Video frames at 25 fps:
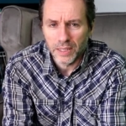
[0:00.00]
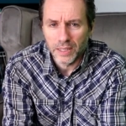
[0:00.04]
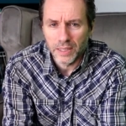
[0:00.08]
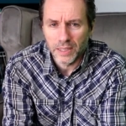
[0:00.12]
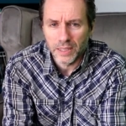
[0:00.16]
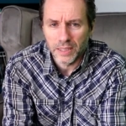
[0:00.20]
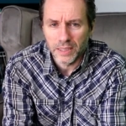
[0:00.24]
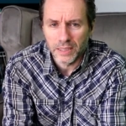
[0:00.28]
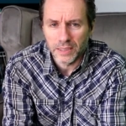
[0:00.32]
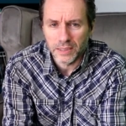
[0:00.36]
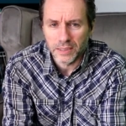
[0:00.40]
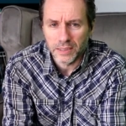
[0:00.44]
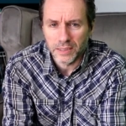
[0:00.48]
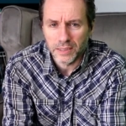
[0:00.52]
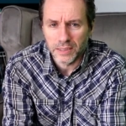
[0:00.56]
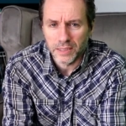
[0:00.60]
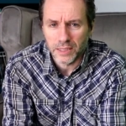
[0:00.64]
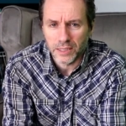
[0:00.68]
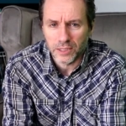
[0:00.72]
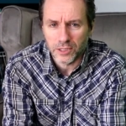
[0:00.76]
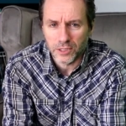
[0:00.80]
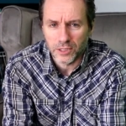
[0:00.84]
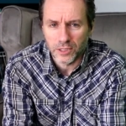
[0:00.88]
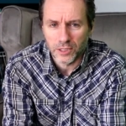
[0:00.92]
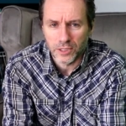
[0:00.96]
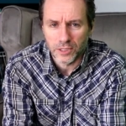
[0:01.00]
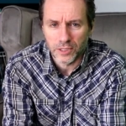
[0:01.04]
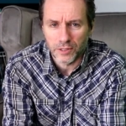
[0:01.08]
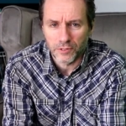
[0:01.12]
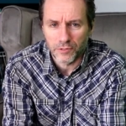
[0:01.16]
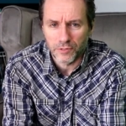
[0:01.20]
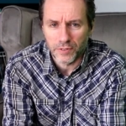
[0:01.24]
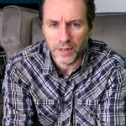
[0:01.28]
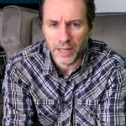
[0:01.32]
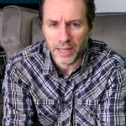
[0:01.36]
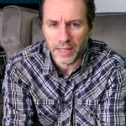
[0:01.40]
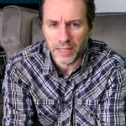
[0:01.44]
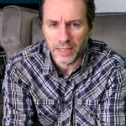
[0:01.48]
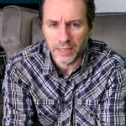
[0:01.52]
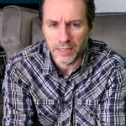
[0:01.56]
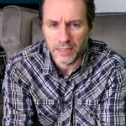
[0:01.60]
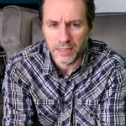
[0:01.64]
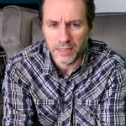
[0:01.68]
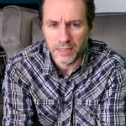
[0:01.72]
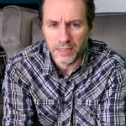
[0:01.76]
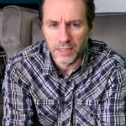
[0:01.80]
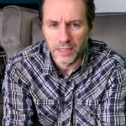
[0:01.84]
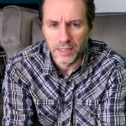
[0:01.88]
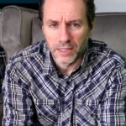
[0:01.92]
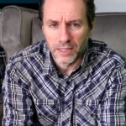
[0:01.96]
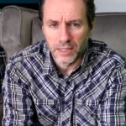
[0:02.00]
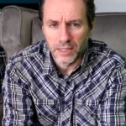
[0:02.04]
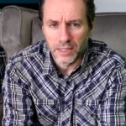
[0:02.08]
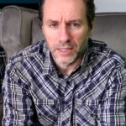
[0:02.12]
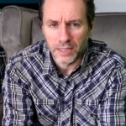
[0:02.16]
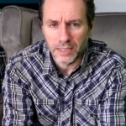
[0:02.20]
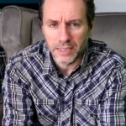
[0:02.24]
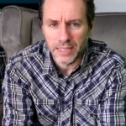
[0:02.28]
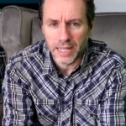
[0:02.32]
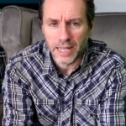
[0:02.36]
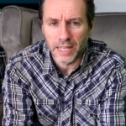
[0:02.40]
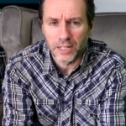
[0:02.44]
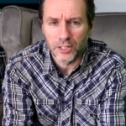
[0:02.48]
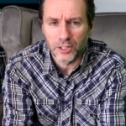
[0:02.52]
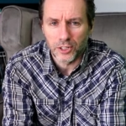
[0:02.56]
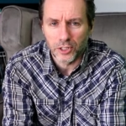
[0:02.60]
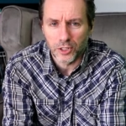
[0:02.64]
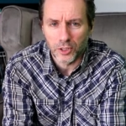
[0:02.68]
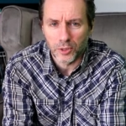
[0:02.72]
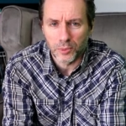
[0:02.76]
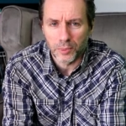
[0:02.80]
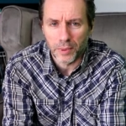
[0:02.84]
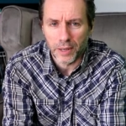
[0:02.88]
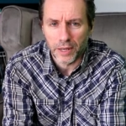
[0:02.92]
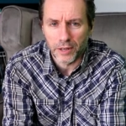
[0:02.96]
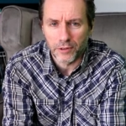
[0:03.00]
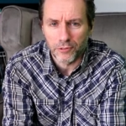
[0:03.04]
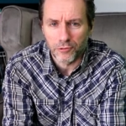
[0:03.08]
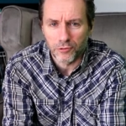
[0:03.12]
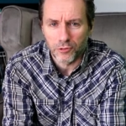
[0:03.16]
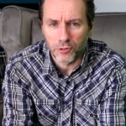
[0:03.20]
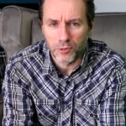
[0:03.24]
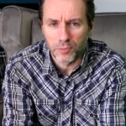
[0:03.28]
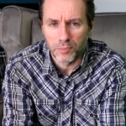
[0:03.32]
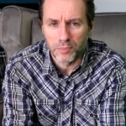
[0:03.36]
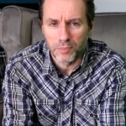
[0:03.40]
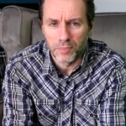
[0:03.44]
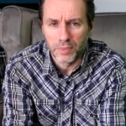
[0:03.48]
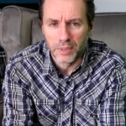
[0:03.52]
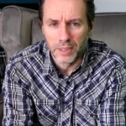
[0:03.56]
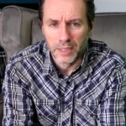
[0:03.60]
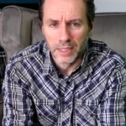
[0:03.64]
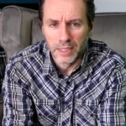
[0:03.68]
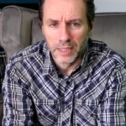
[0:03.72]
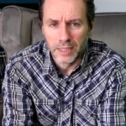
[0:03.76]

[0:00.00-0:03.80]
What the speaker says: It's just to deflect attention away from